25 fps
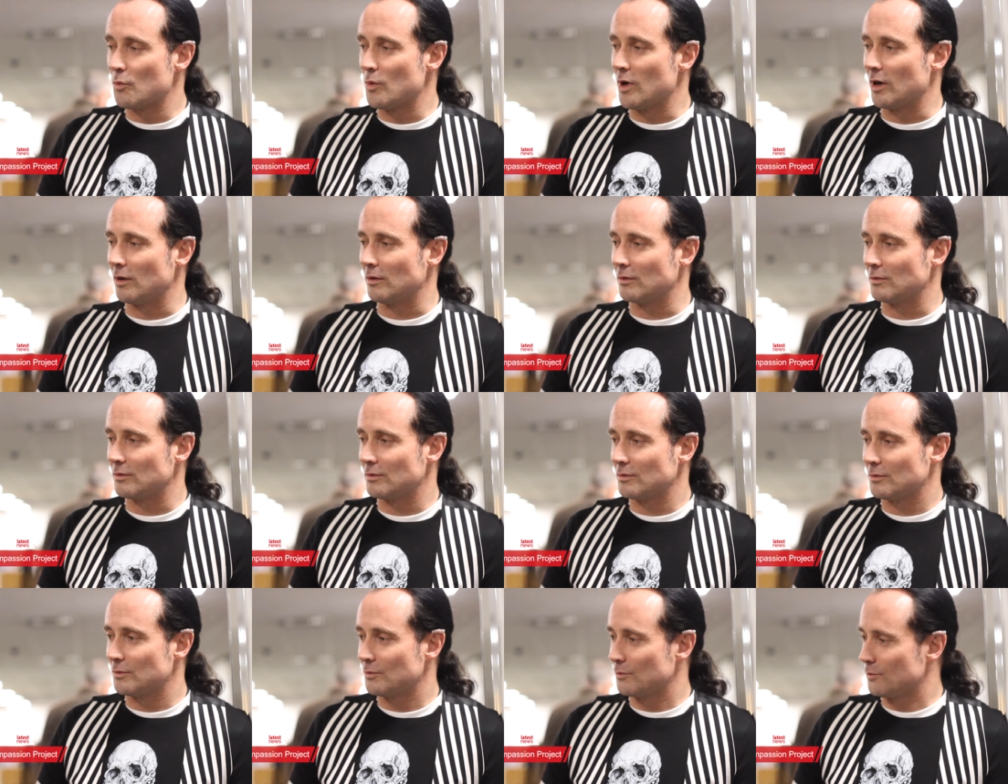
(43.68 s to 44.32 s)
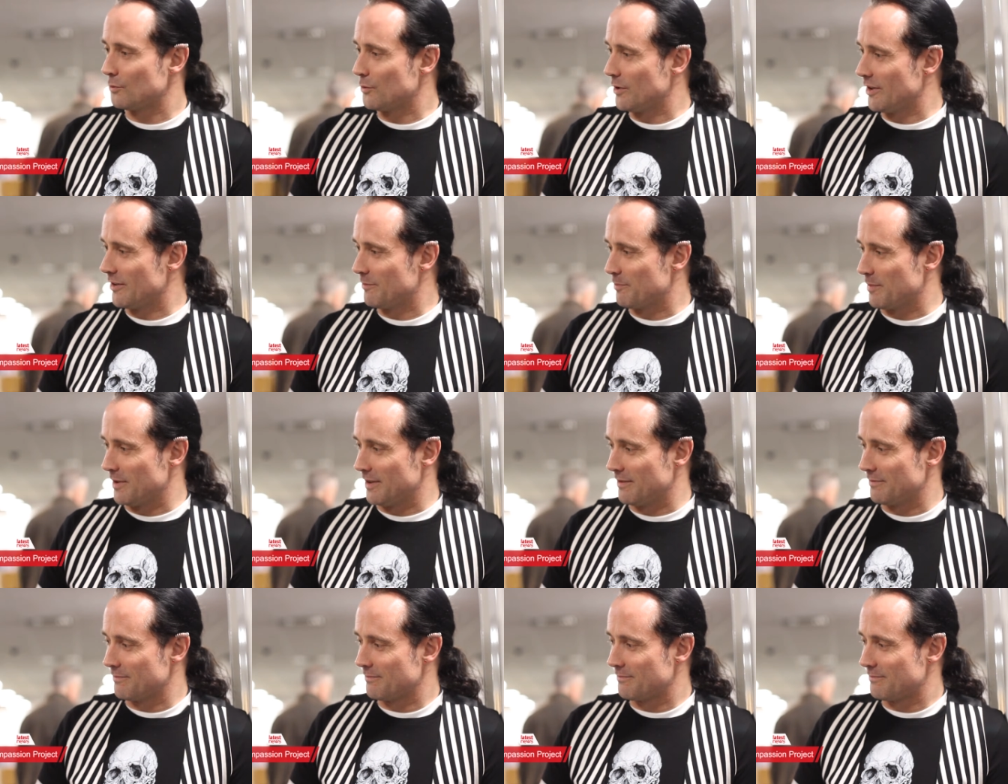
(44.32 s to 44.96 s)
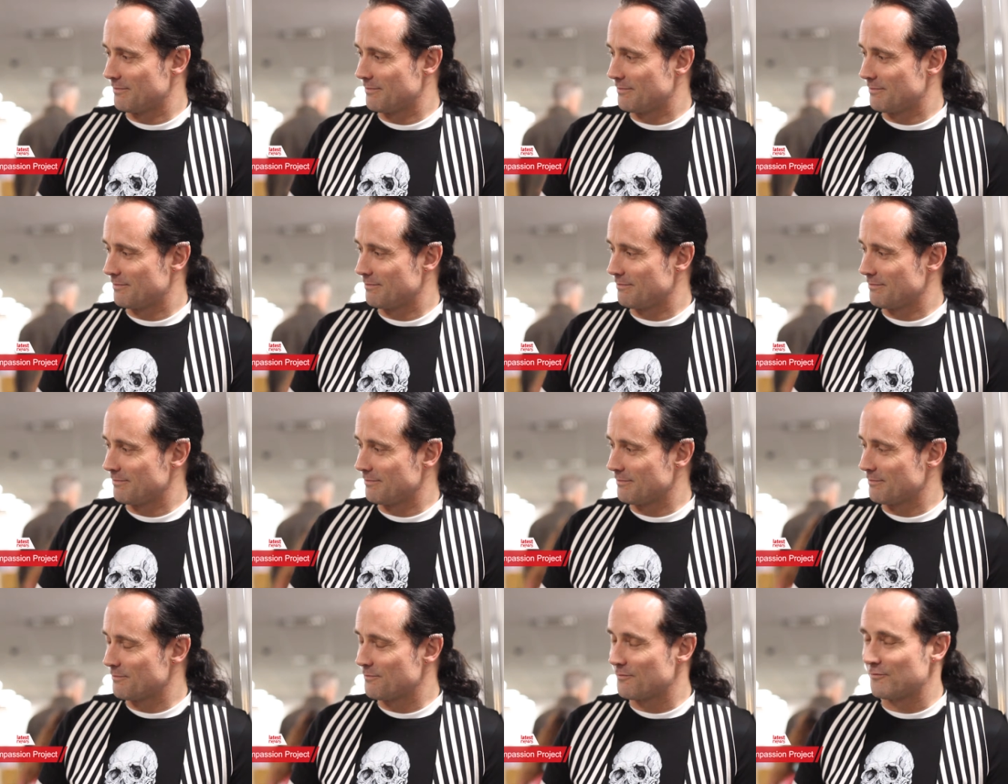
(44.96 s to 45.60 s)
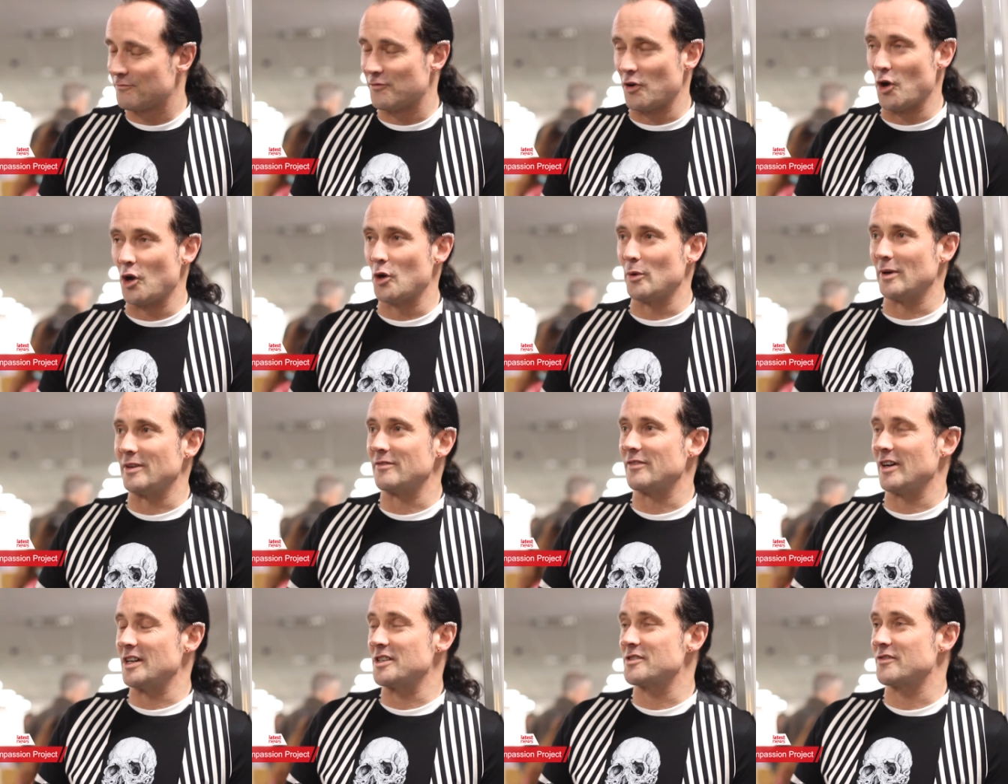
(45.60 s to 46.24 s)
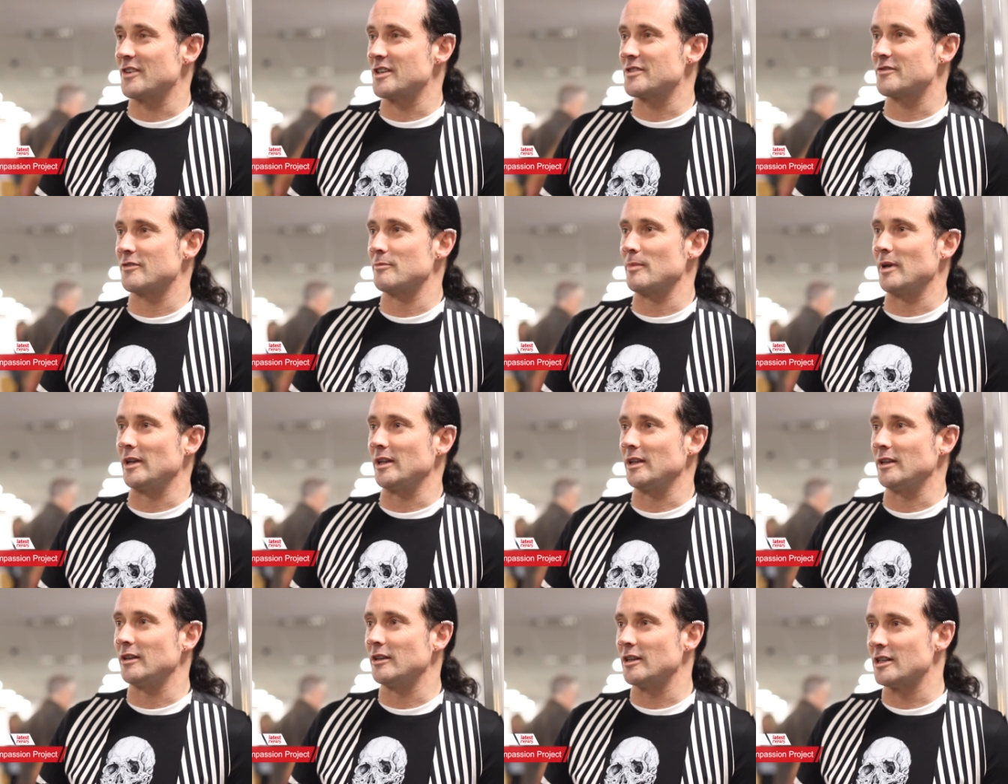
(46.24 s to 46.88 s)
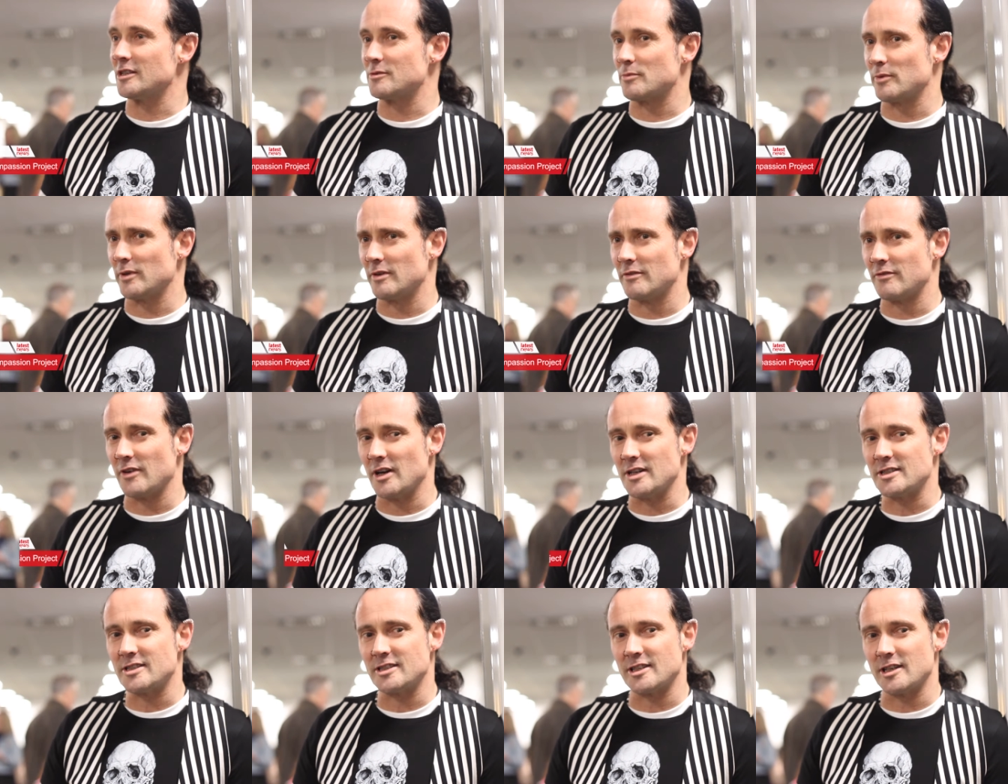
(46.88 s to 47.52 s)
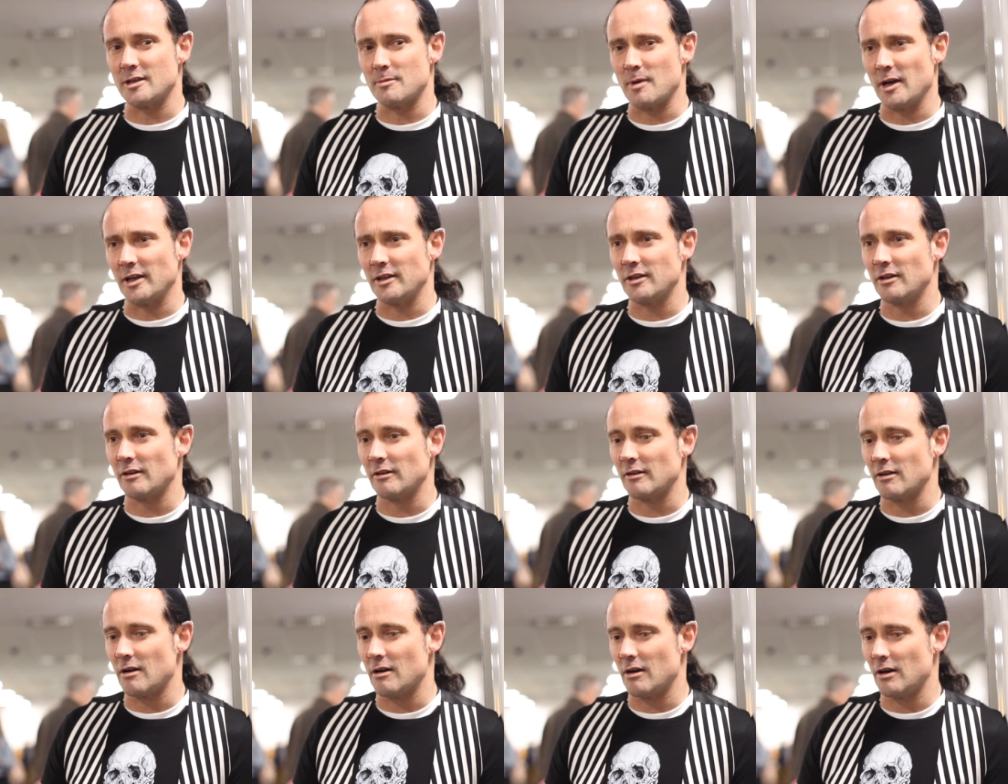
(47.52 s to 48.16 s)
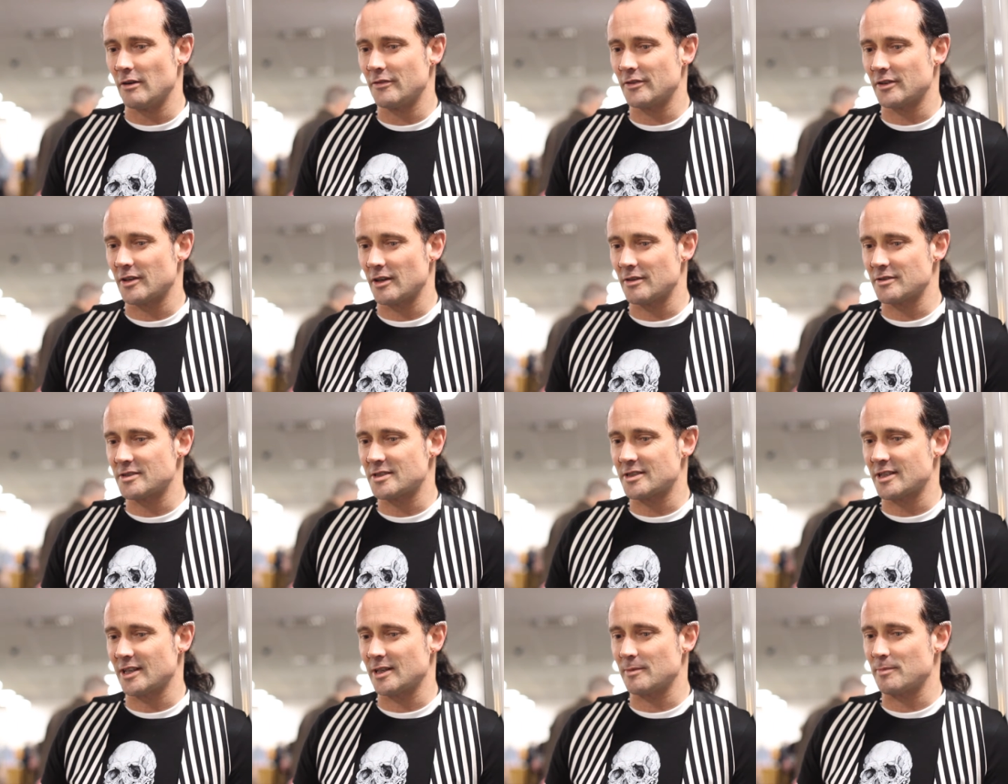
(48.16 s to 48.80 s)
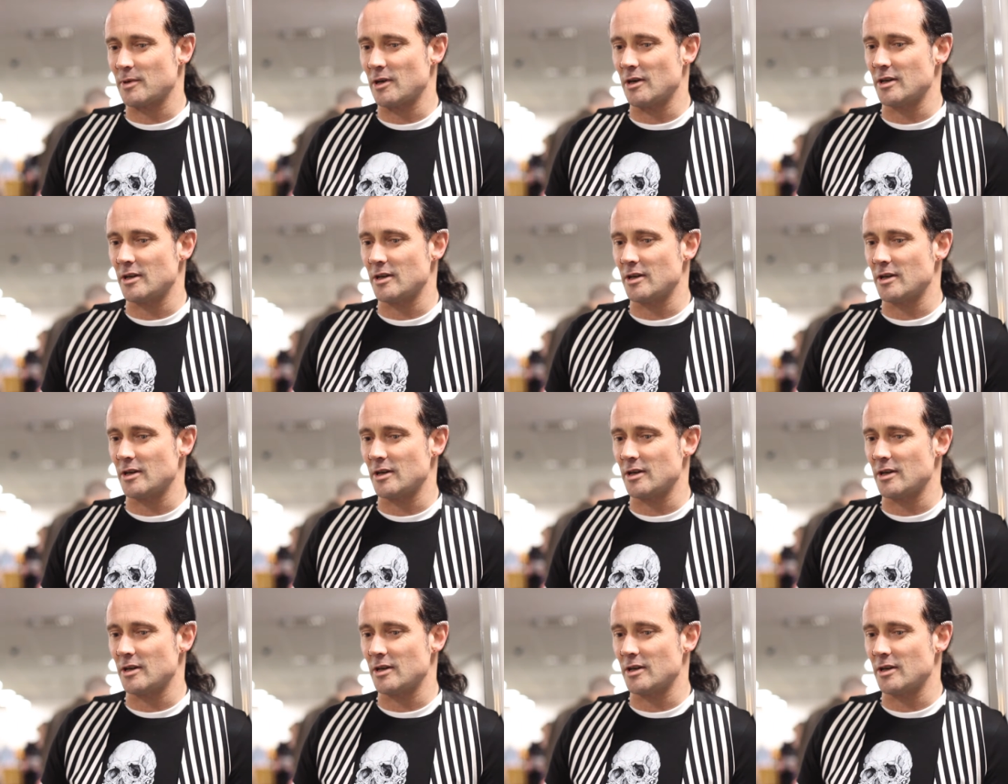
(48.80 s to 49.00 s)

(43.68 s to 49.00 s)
Well, we've been following VegFest for many years. We were invited in about a year and a half ago to take